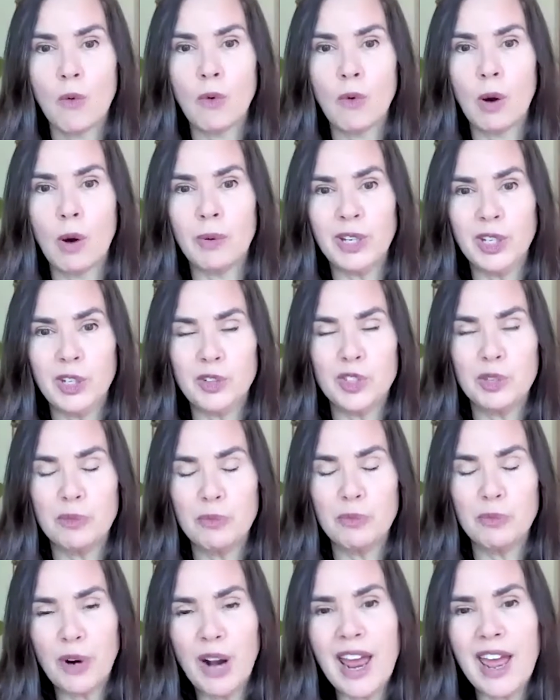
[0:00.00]
where we use the
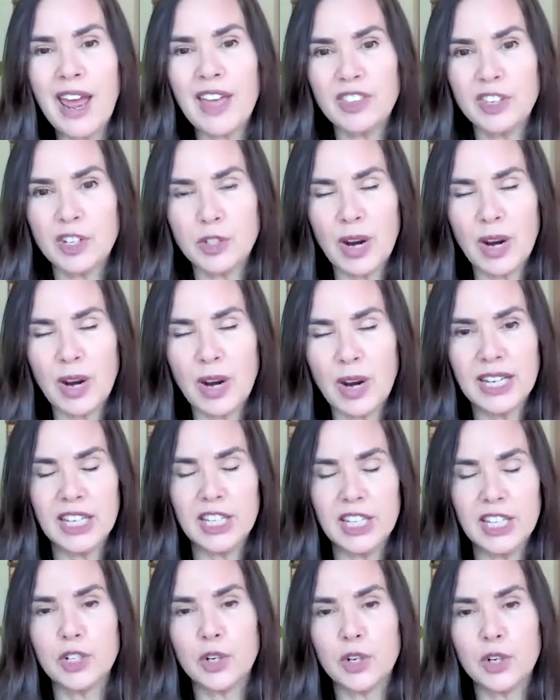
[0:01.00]
breath to try to
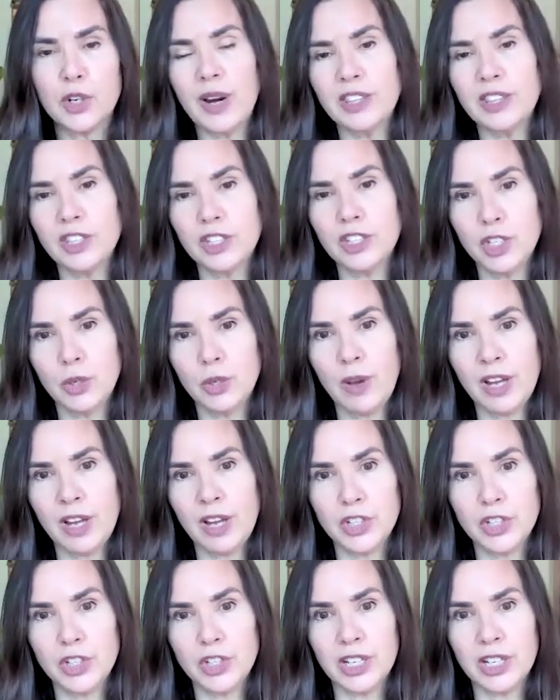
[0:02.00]
integrate the two
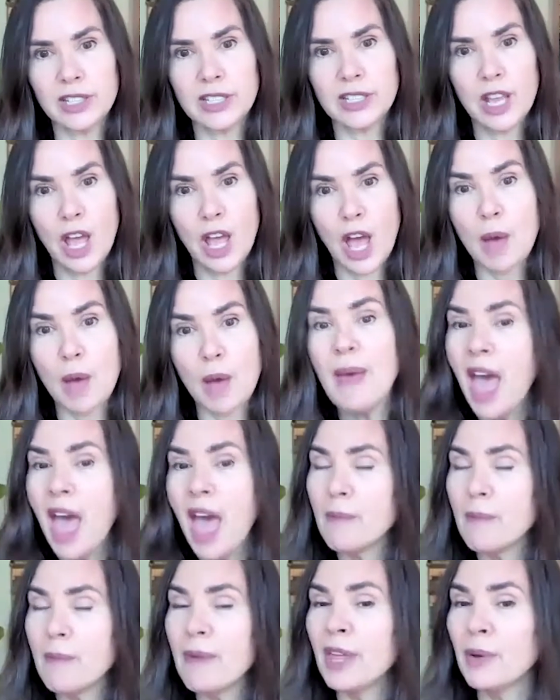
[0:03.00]
energies.
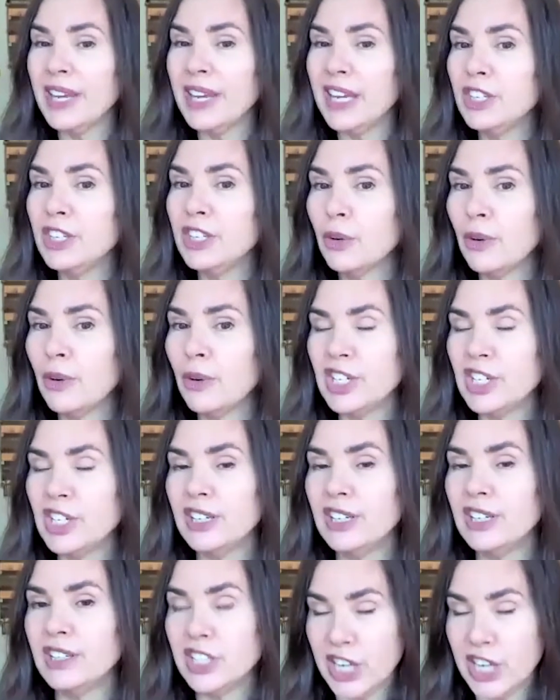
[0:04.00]
And by the way,
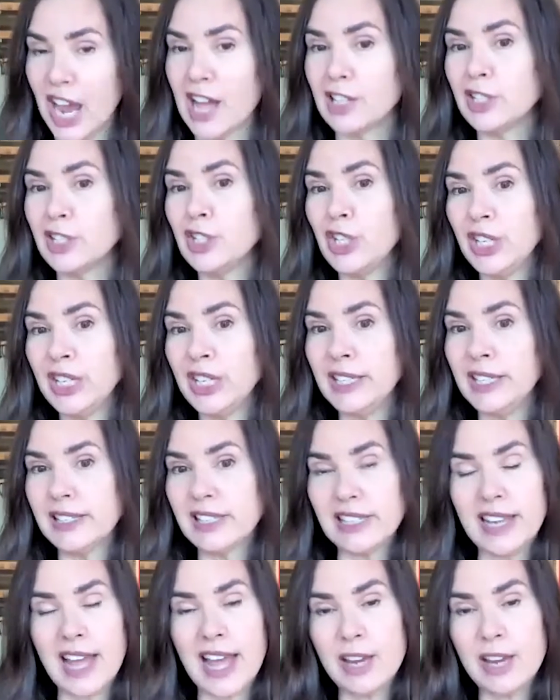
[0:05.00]
integration is challenging.
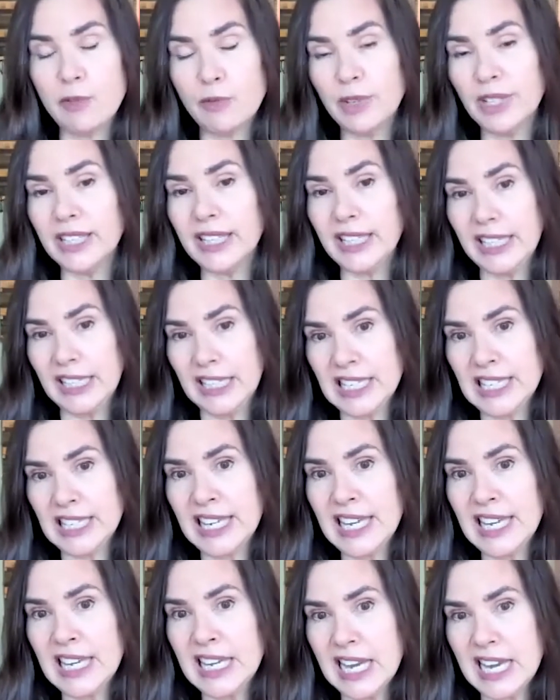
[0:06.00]
It's not really
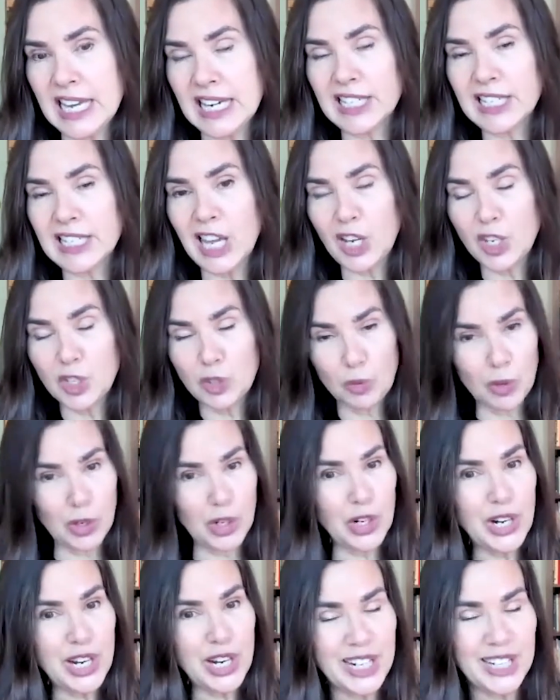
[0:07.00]
easy and it takes
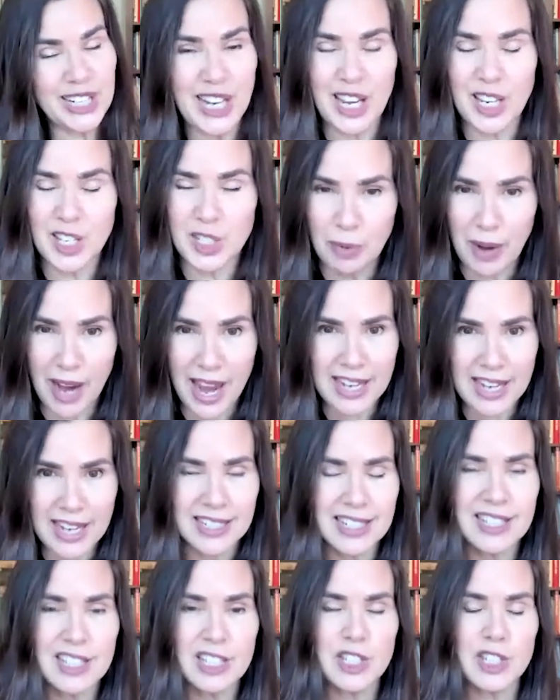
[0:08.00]
work and it takes
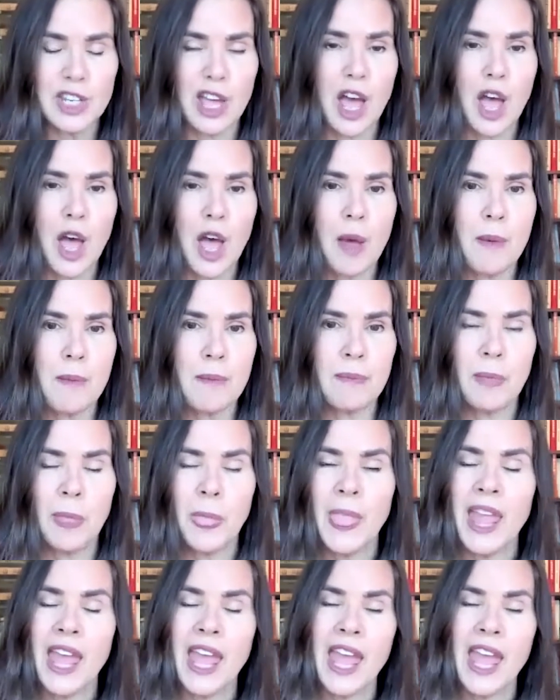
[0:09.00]
practice. I'm